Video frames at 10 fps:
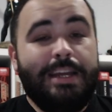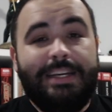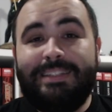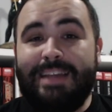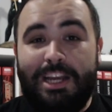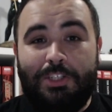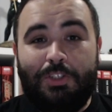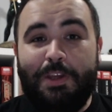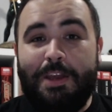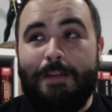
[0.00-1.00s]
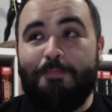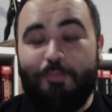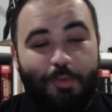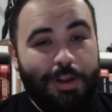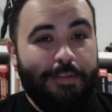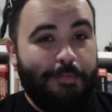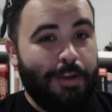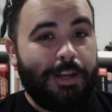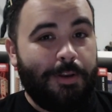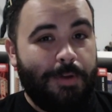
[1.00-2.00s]
it's actually pretty
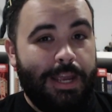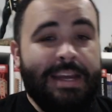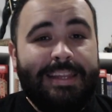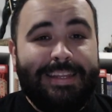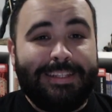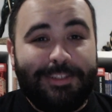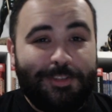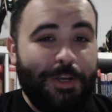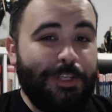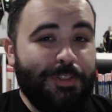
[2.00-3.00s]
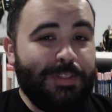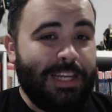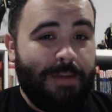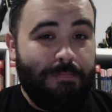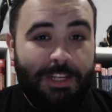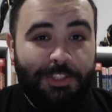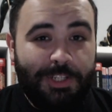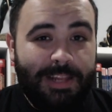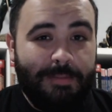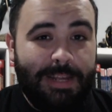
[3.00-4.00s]
freaking great. The illustrations, like I
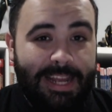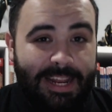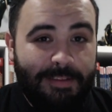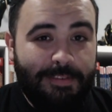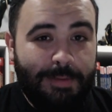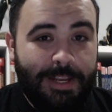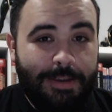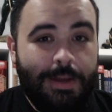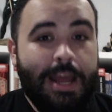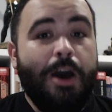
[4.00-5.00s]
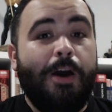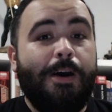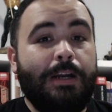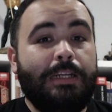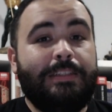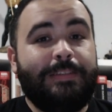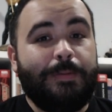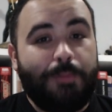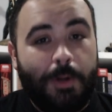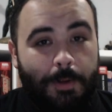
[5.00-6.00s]
mentioned at the beginning of the video, are
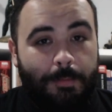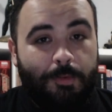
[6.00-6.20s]
superb.